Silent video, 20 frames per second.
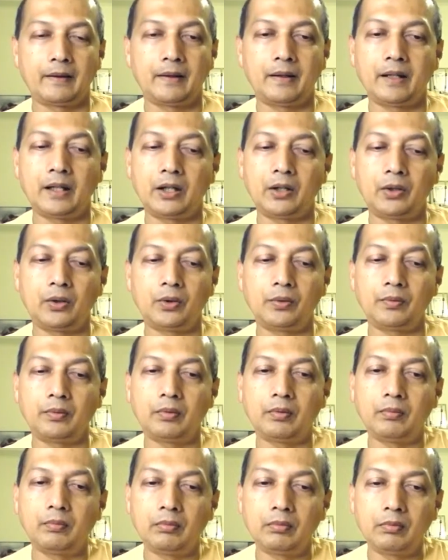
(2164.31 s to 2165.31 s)
Now,
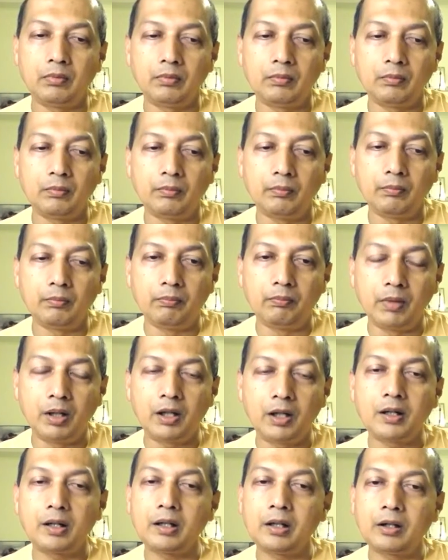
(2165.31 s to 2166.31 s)

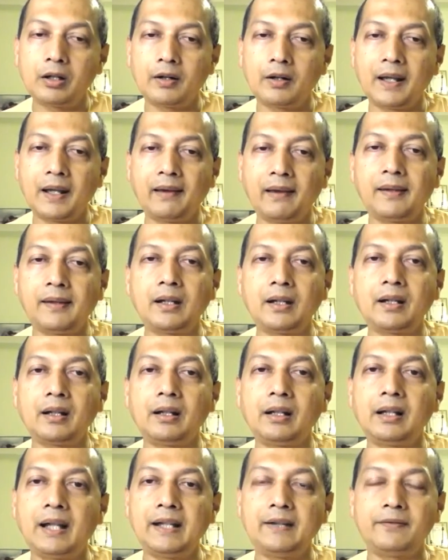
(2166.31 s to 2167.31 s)
moral or ethical
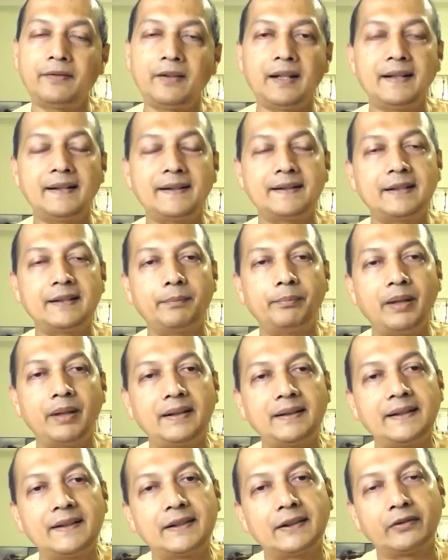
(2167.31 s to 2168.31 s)
life is the
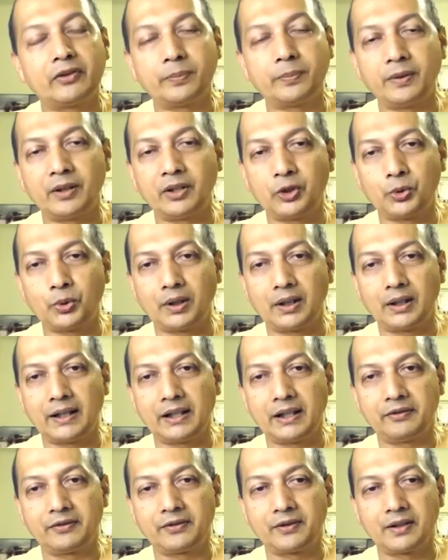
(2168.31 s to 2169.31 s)
basis of spiritual
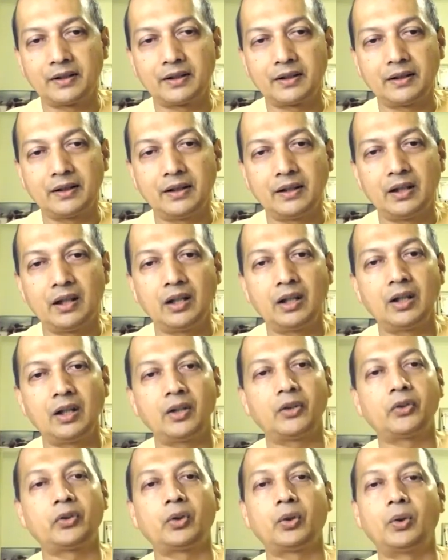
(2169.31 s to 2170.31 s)
life.
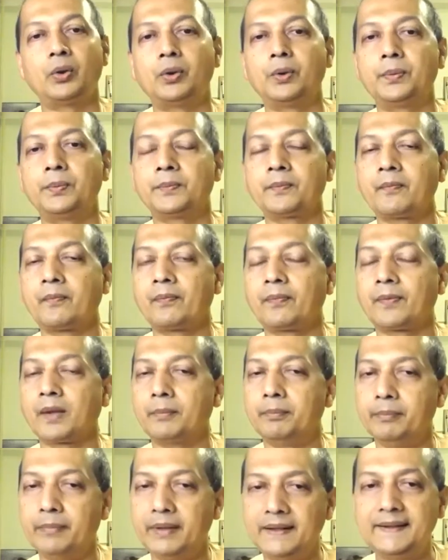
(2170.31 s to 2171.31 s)
So
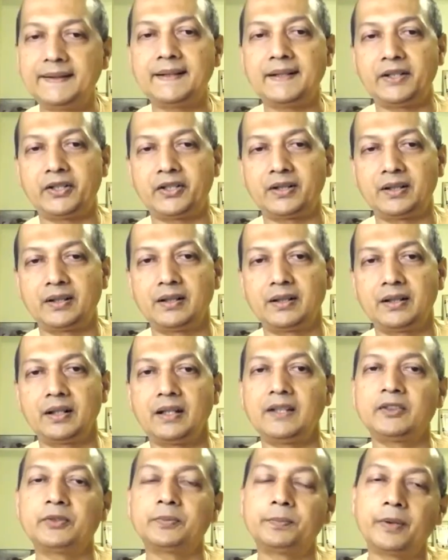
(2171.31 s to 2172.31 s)
meditation
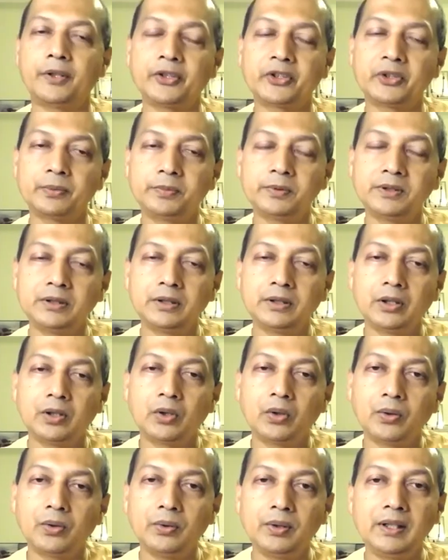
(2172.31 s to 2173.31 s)
is possible
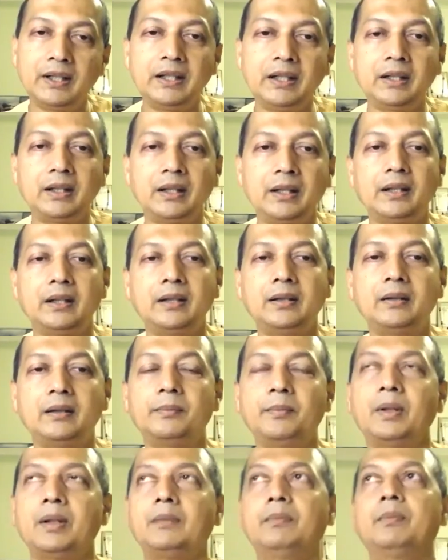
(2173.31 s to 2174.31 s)
only in,
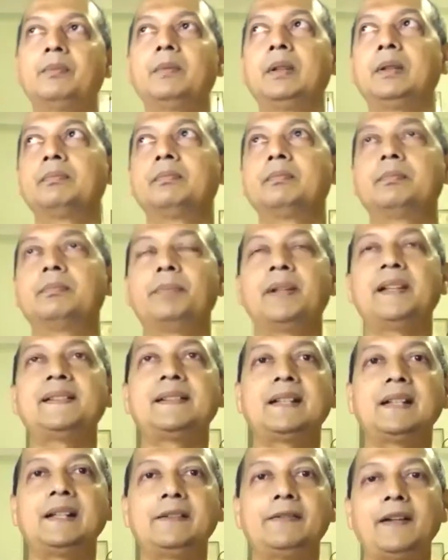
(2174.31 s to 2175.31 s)

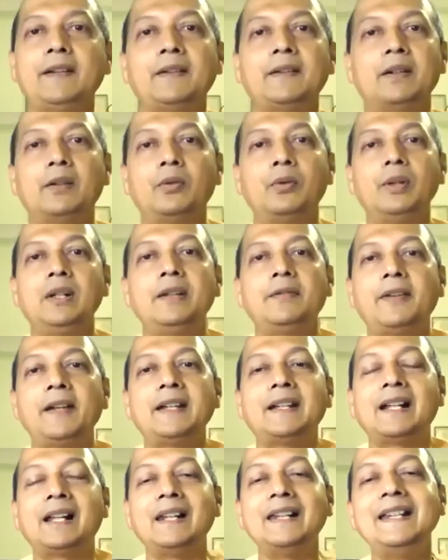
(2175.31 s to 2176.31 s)
basically, if I
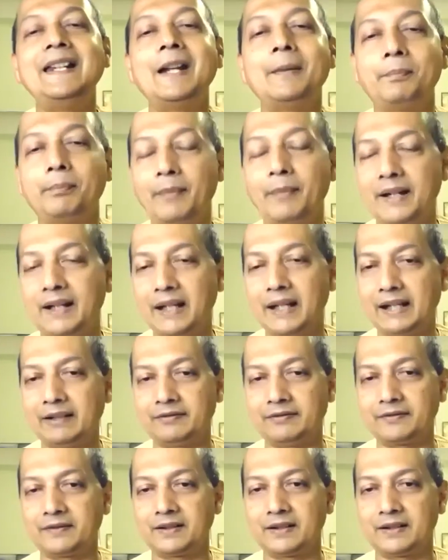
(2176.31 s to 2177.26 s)
clean up my life.